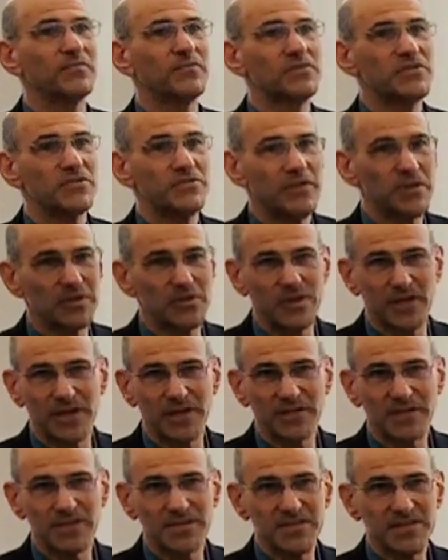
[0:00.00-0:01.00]
severe
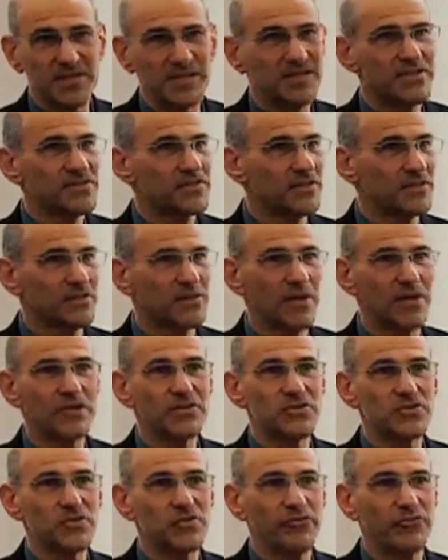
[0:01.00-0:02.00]
lung disease, their
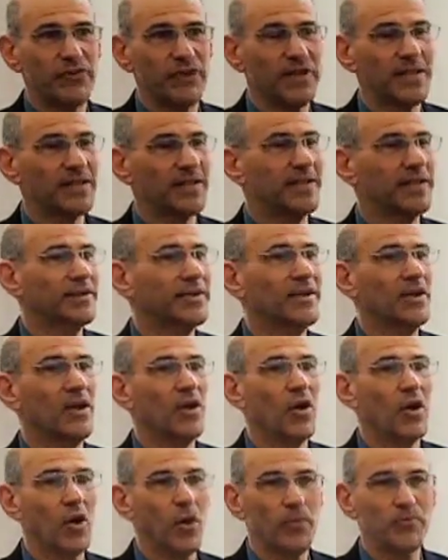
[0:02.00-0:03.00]
lungs are failing,
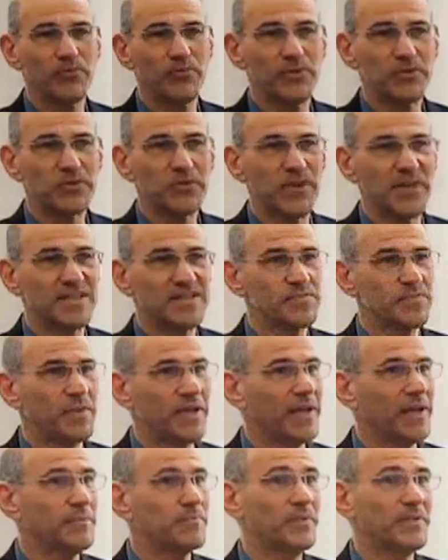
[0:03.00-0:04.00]
hope for
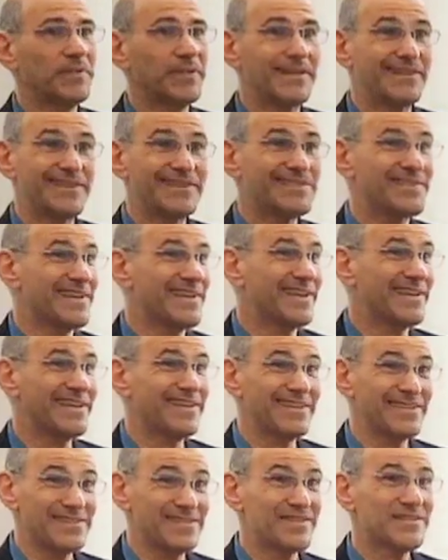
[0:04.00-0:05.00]
transplant, but then you say,
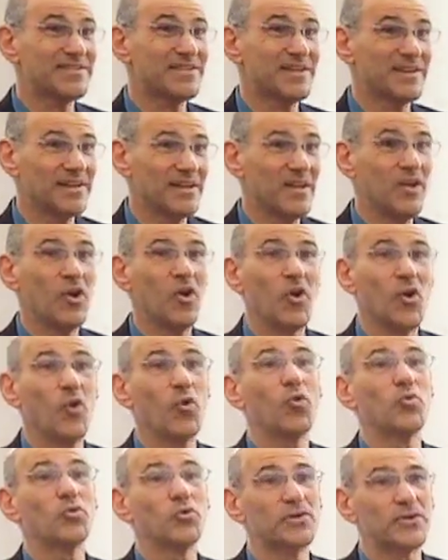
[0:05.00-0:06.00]
this is a
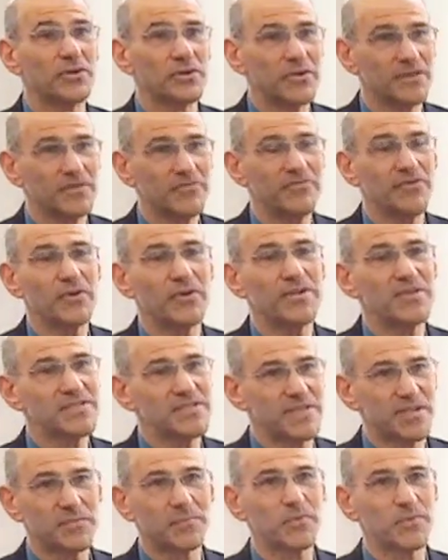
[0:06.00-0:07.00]
older, very
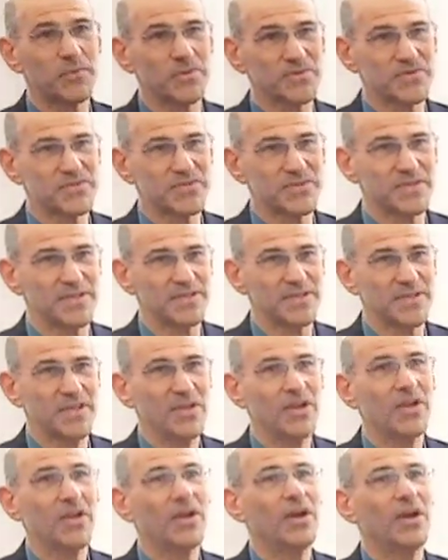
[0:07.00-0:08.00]
sick person.
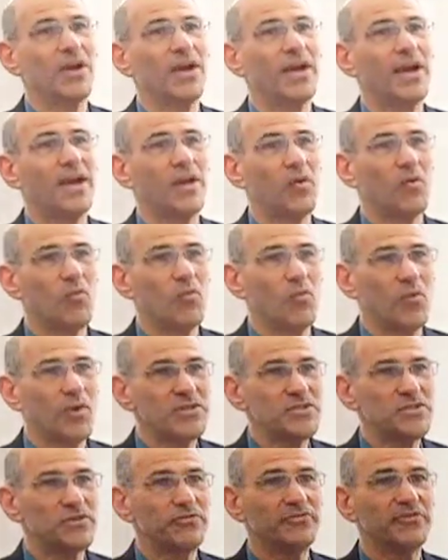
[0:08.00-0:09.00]

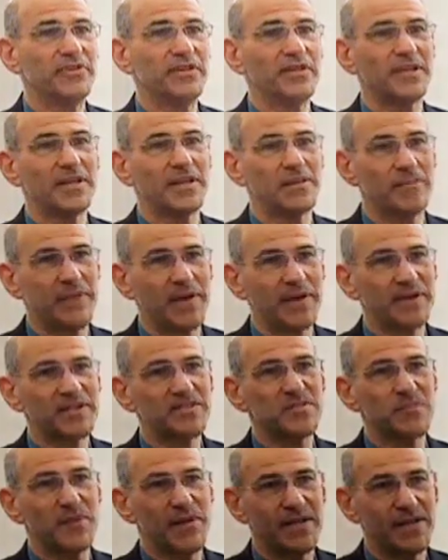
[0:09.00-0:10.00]
What's your feeling about
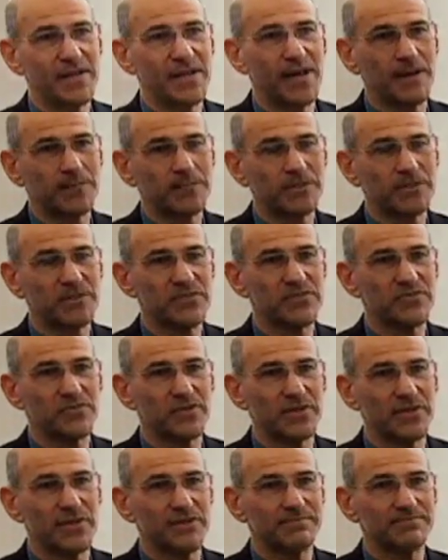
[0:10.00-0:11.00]
expanding options
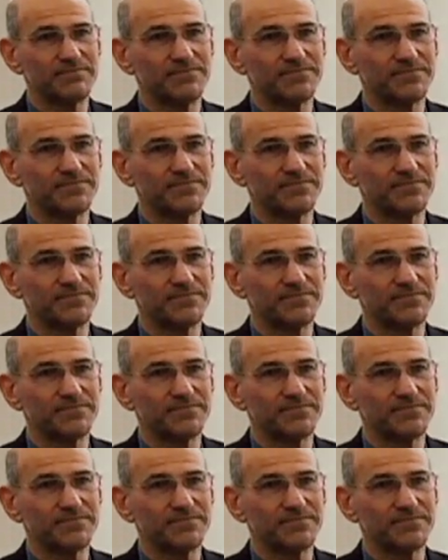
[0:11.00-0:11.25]
for them?